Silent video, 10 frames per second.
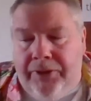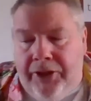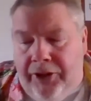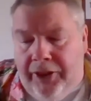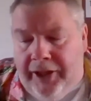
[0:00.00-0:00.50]
The
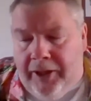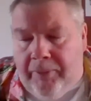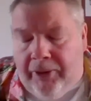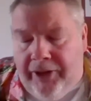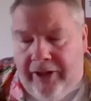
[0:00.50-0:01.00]
other thing
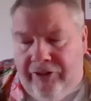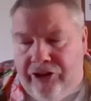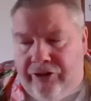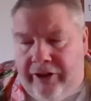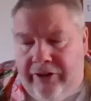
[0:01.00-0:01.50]
about Navy
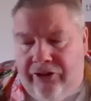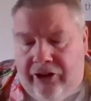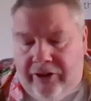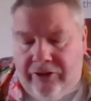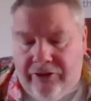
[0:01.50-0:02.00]
strength
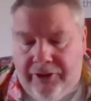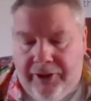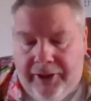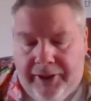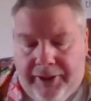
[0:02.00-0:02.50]
gins
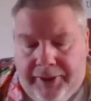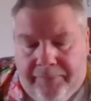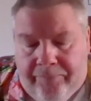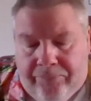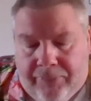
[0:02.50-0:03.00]

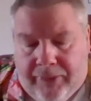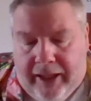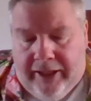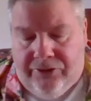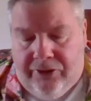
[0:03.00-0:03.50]

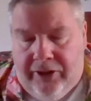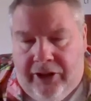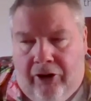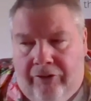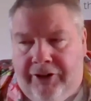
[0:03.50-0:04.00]
is that they
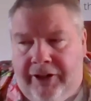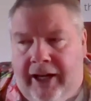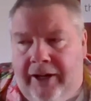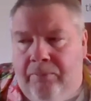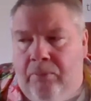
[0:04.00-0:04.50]
often
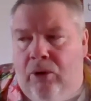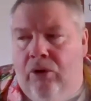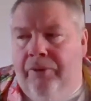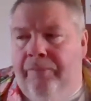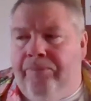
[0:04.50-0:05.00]
had
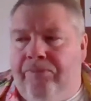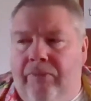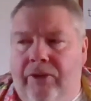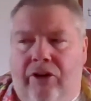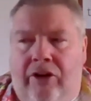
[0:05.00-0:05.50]
more
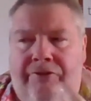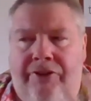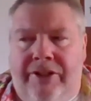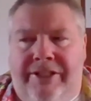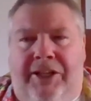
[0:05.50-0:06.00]
sort of
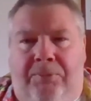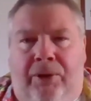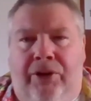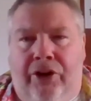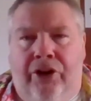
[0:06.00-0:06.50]

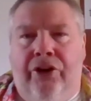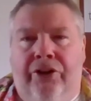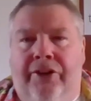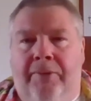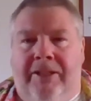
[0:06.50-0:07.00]
deeper,
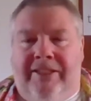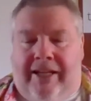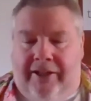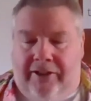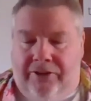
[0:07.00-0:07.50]
earthy
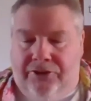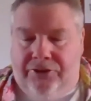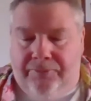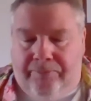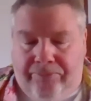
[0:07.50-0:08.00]
botanicals.
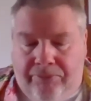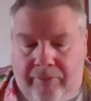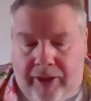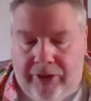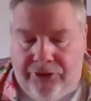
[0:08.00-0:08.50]

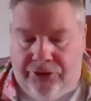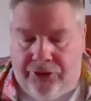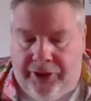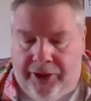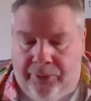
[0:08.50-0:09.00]

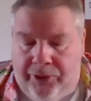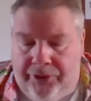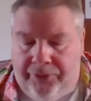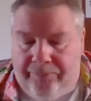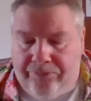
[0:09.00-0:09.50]
So they were